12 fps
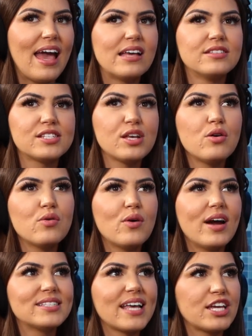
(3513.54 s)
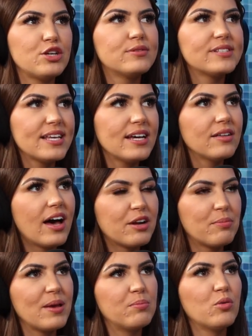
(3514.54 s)
And so it's like you see a lot
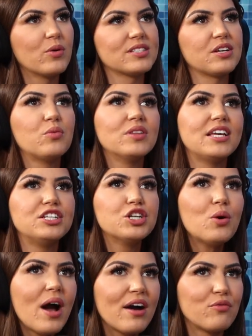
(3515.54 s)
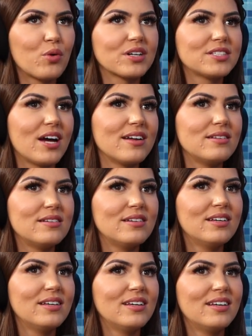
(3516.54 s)
of people where it's like when they don't have work done,
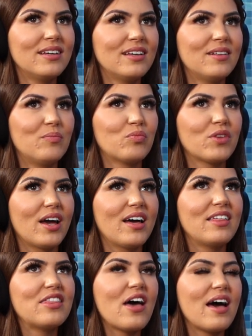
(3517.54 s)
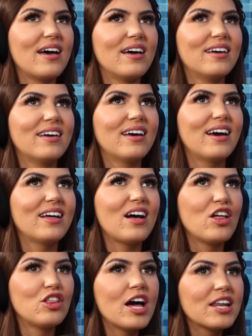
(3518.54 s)
a
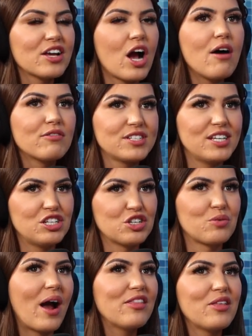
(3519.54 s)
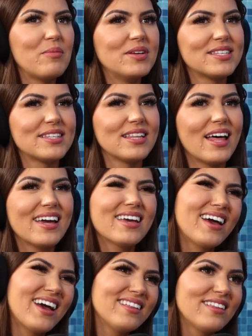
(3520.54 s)
lot of the conversation around them is the like
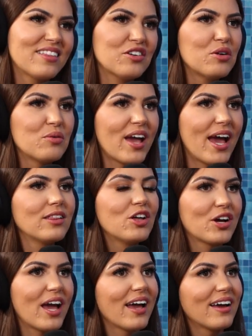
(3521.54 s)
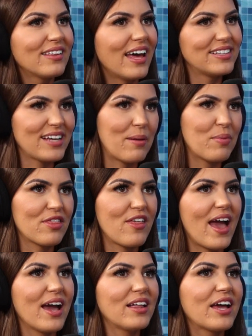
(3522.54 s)
they're okay looking, like type
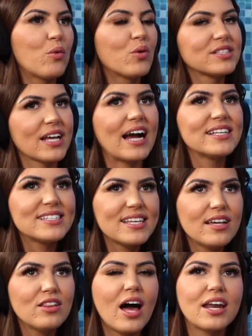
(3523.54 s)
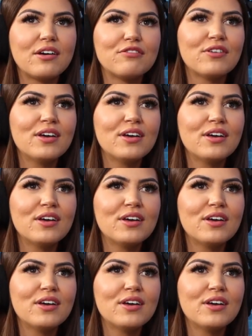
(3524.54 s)
of thing. Like where it's like I see a lot of